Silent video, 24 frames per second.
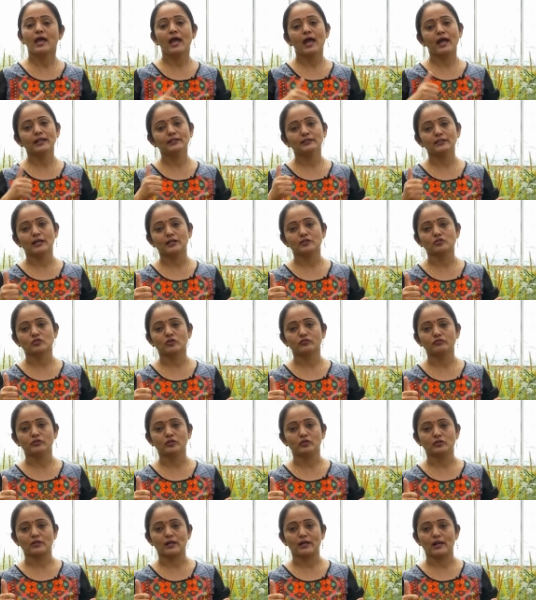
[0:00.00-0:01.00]
and that of
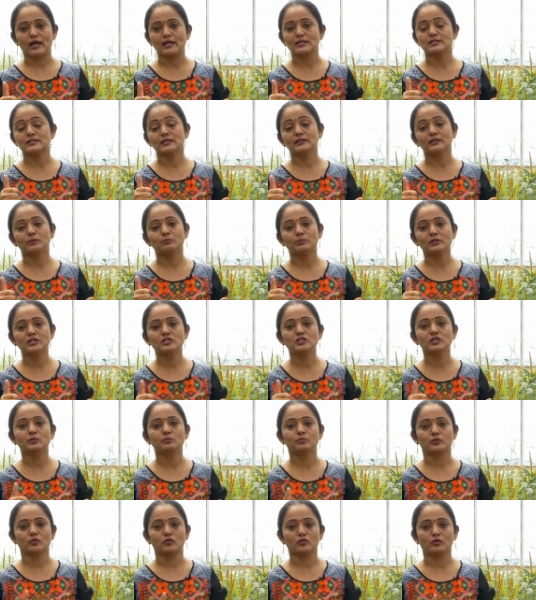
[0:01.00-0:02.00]
utilized in the
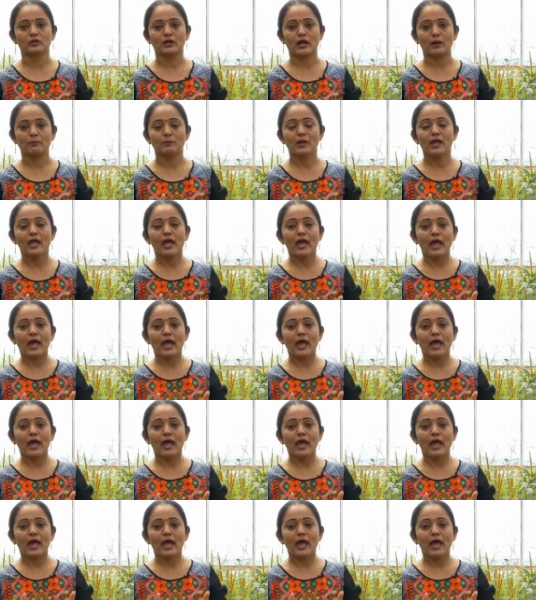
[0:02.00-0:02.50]
breeding program.